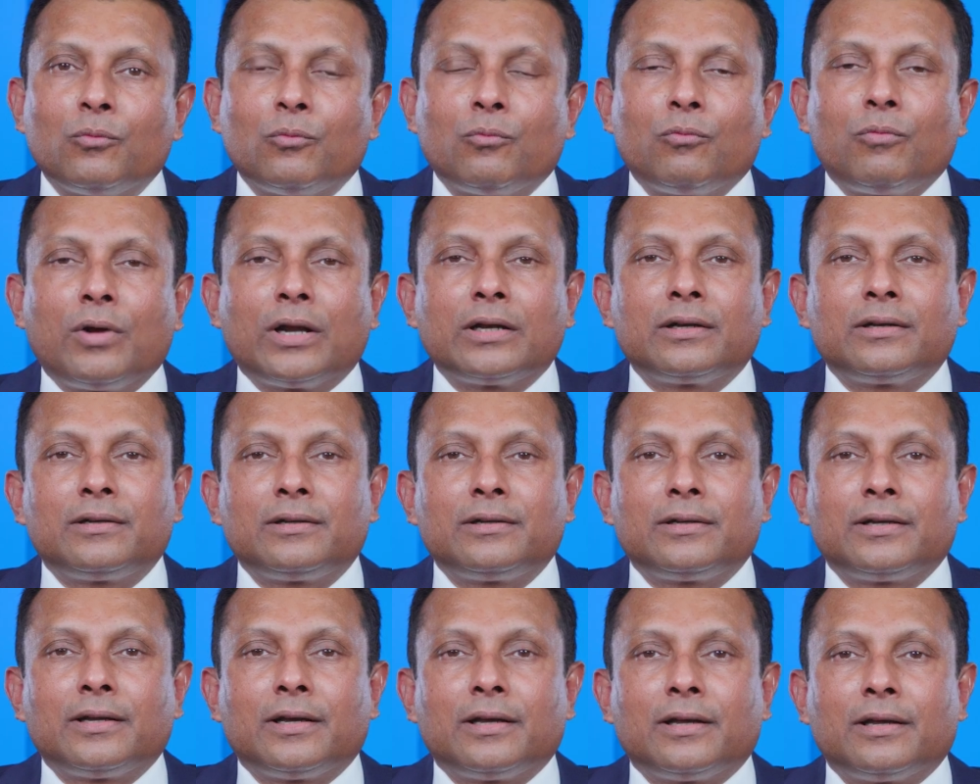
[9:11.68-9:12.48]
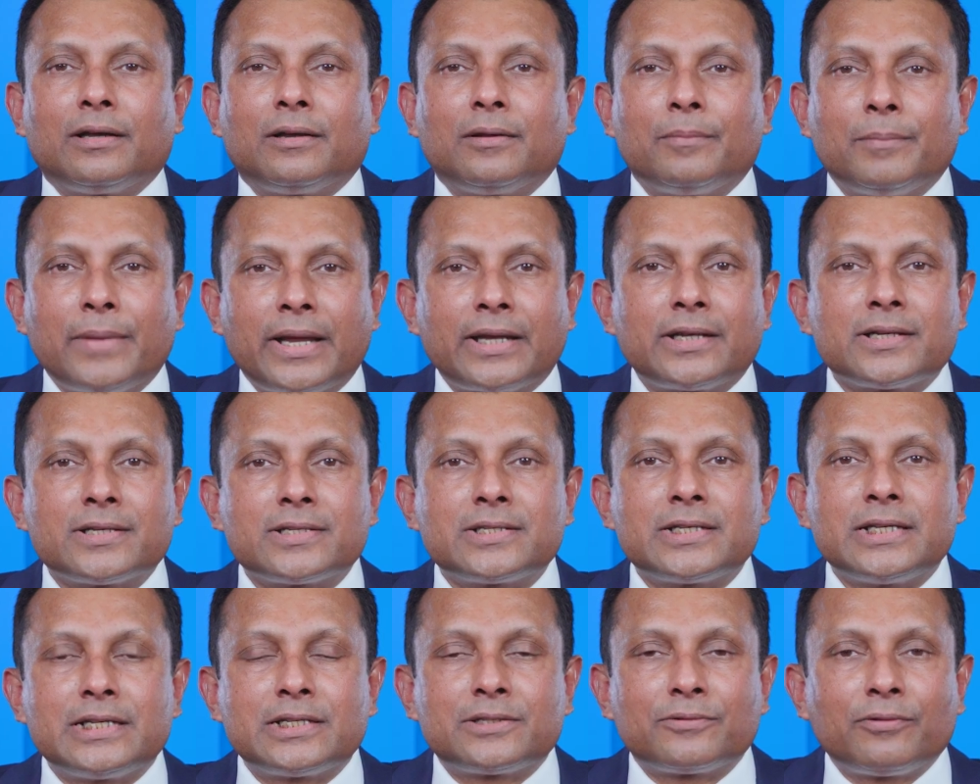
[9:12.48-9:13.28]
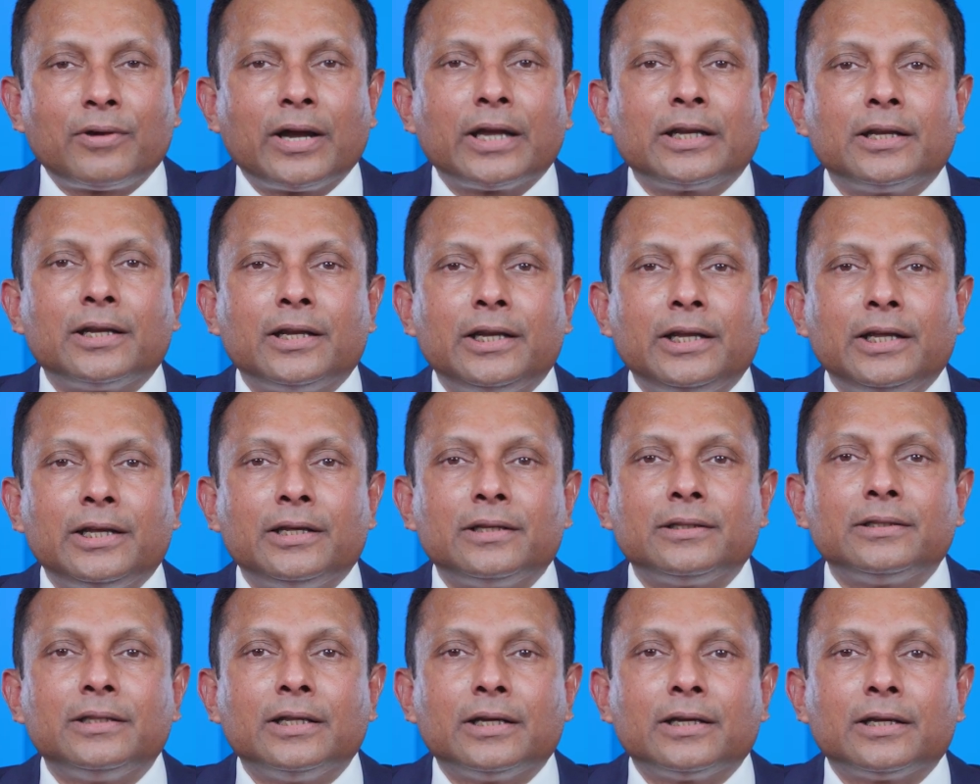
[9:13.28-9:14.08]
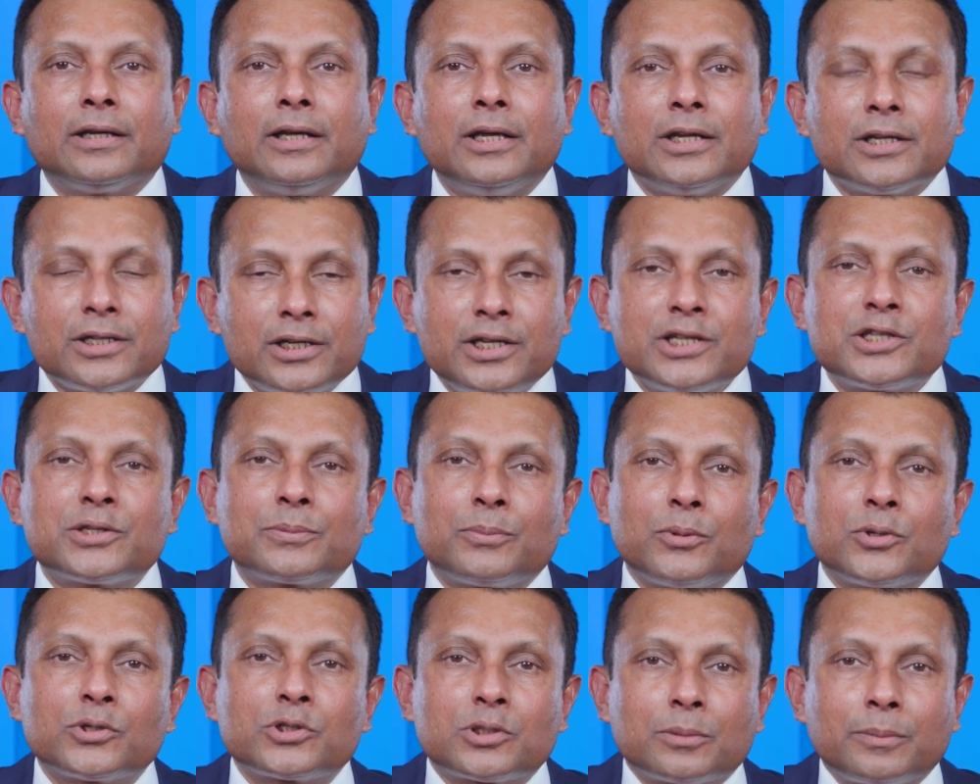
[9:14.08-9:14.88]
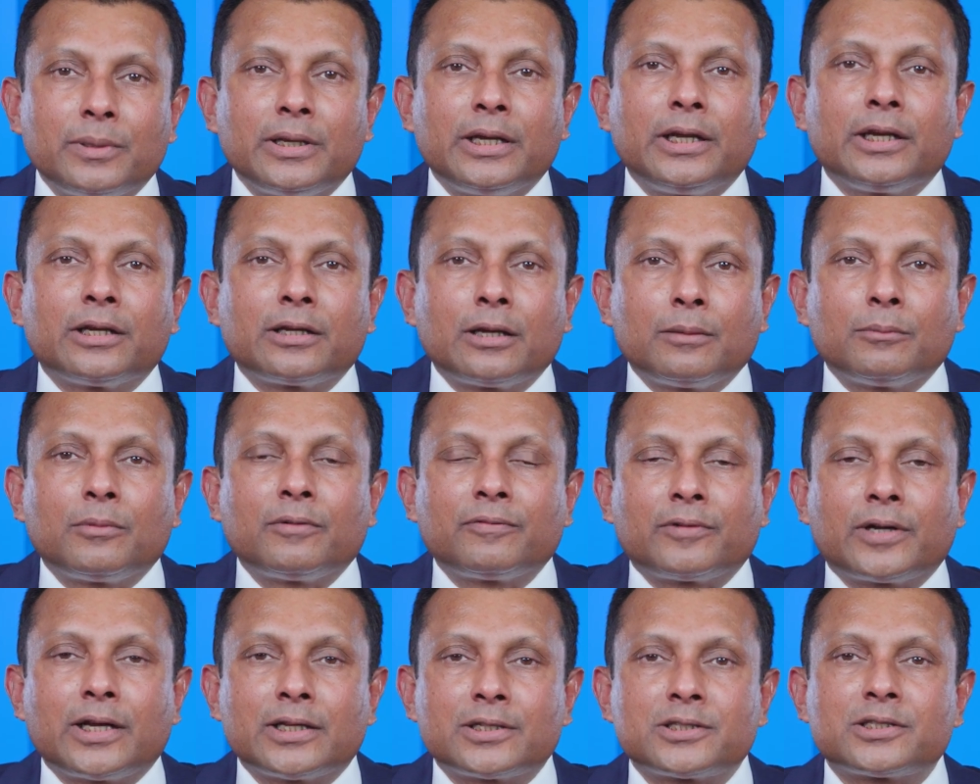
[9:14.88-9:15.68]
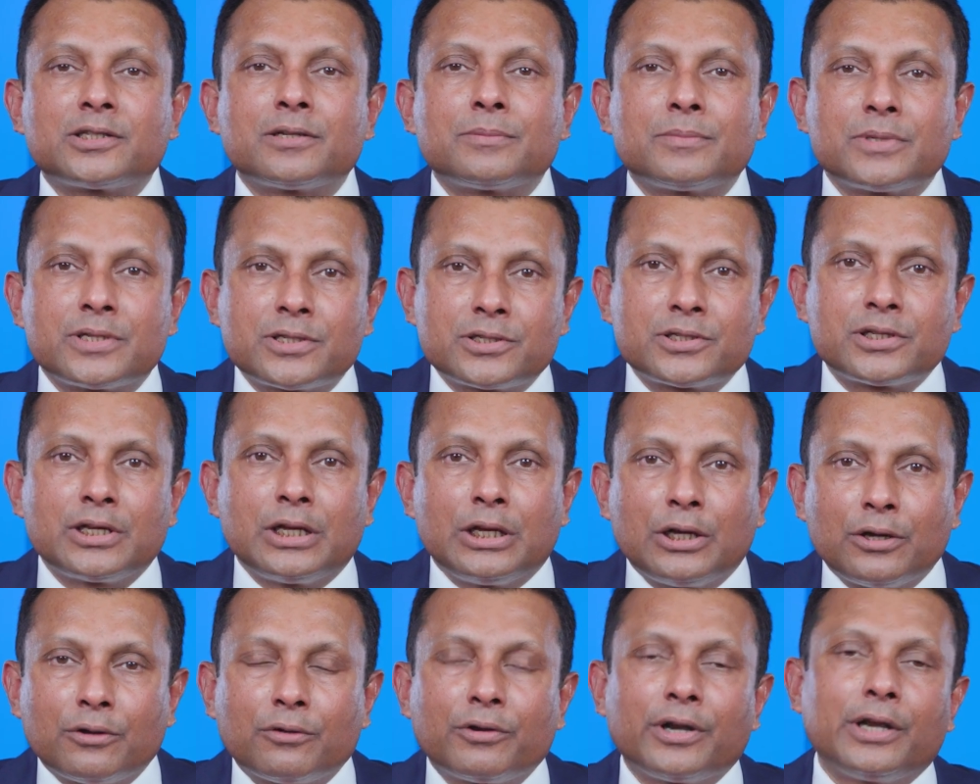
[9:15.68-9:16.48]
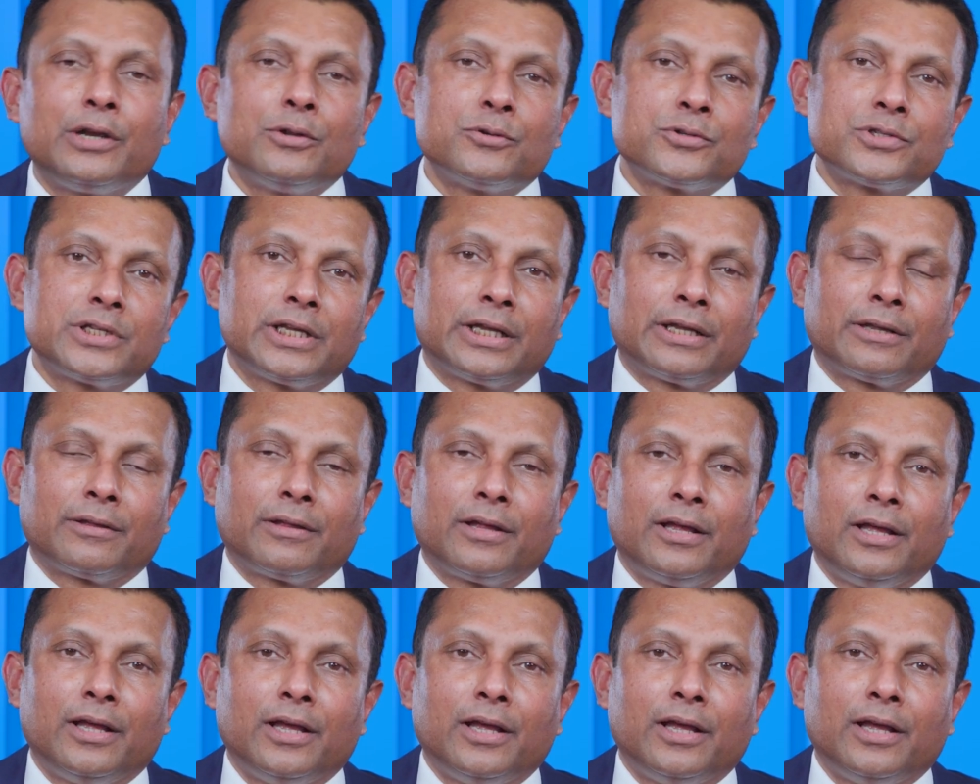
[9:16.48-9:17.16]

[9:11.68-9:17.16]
what matters is finally the disposable income of customers reducing.